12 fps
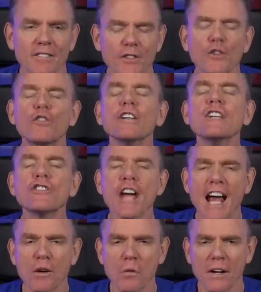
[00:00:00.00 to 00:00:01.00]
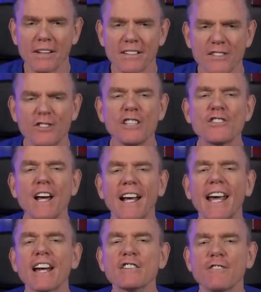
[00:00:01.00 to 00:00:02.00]
So see Jack run. See Jack
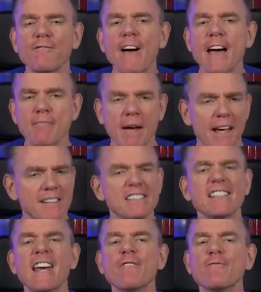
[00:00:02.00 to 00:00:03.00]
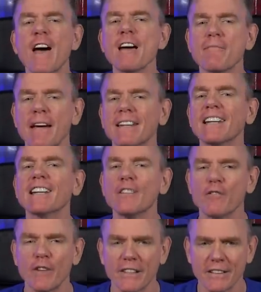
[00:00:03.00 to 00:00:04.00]
catch a fat man. See that fat man get
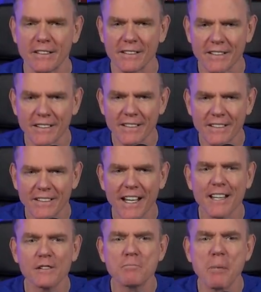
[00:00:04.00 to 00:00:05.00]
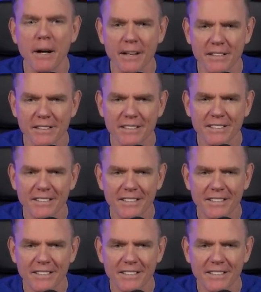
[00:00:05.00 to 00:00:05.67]
convicted like his buddies.